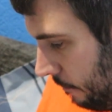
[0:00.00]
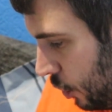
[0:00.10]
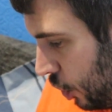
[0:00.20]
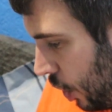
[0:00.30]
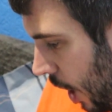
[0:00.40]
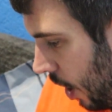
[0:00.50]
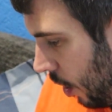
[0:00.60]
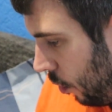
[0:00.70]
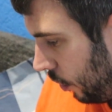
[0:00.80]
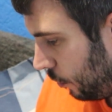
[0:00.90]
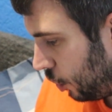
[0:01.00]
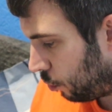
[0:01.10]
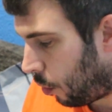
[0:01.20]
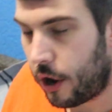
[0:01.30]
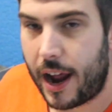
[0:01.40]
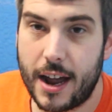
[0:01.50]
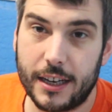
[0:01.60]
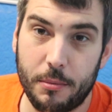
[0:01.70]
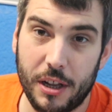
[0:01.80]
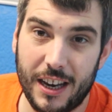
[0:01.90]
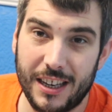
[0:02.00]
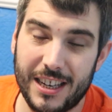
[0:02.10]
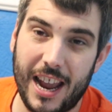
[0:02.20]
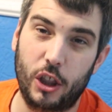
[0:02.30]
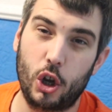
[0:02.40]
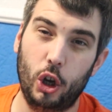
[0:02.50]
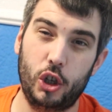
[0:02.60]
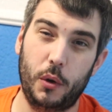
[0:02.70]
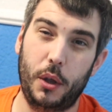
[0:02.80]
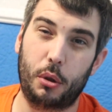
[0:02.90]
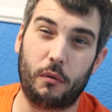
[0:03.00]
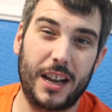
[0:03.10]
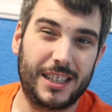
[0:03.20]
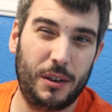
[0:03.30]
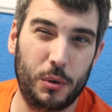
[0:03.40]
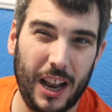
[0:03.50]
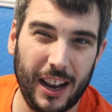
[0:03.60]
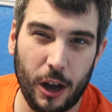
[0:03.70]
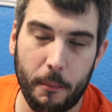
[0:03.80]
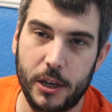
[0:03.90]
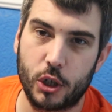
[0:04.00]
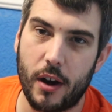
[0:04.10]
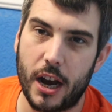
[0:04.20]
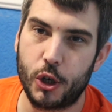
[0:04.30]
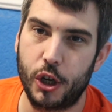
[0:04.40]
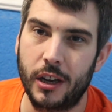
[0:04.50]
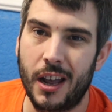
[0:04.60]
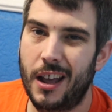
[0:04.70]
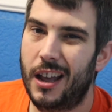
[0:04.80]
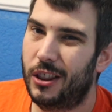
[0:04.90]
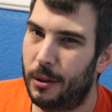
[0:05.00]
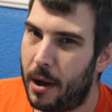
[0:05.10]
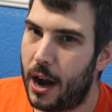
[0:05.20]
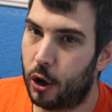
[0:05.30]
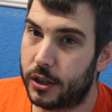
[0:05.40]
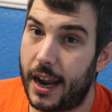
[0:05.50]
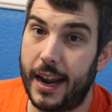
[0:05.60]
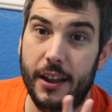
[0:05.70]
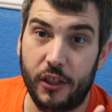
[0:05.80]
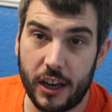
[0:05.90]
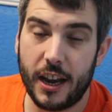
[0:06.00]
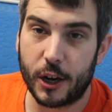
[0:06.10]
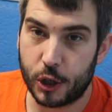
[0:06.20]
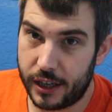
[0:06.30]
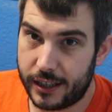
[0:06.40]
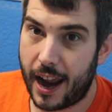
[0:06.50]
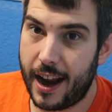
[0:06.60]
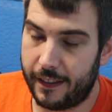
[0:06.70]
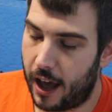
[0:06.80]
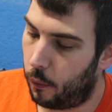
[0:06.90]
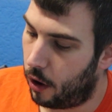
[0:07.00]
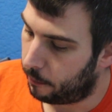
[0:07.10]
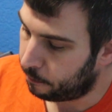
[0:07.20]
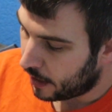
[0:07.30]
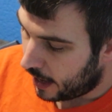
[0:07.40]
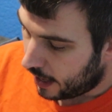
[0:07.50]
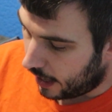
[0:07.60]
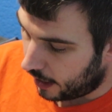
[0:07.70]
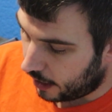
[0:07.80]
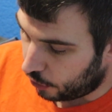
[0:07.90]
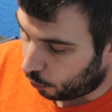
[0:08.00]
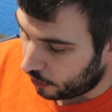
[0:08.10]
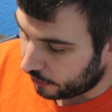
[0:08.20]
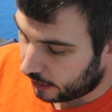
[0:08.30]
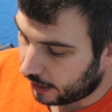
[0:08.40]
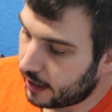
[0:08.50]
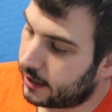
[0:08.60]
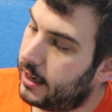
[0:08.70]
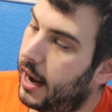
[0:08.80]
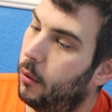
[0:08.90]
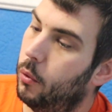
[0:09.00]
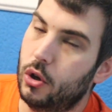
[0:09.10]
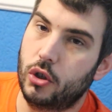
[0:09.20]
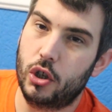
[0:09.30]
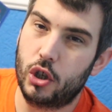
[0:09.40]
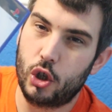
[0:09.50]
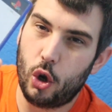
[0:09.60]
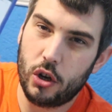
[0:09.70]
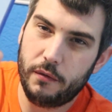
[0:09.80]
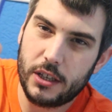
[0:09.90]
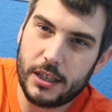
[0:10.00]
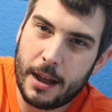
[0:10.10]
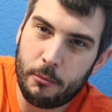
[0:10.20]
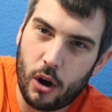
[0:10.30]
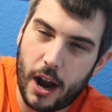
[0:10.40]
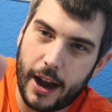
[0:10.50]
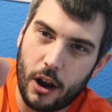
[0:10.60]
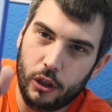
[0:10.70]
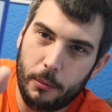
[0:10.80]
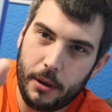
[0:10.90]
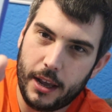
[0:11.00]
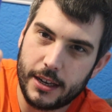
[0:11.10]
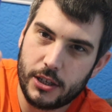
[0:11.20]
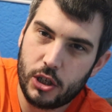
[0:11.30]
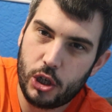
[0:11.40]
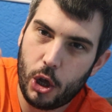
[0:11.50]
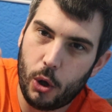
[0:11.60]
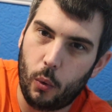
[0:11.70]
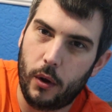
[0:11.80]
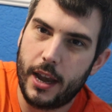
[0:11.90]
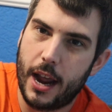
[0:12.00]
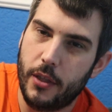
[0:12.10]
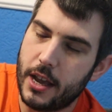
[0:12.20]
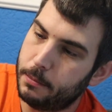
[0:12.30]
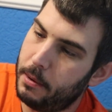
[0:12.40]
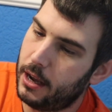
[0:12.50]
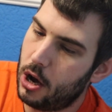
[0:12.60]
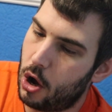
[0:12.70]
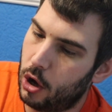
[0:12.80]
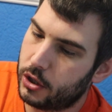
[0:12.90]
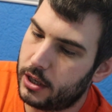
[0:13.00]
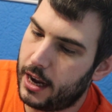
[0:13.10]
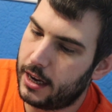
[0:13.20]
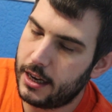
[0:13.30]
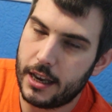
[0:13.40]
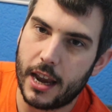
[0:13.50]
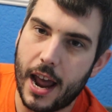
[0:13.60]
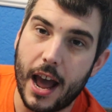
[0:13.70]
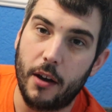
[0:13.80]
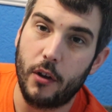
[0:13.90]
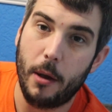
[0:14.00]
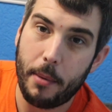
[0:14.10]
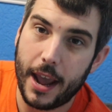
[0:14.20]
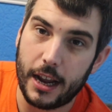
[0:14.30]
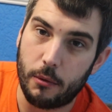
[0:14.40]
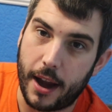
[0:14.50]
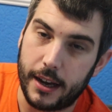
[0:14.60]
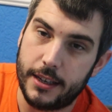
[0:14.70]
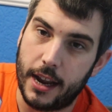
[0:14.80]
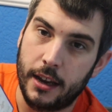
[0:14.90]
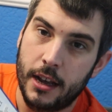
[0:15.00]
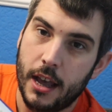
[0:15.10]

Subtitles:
So there was just one item they didn't take. The Call of Duty 3, I said, was a little bit scratched and they might not take it. They did actually take that one. The one that they didn't take was Sword of the Samurai on the PS2. Now, that's because it didn't have a PEGI rating.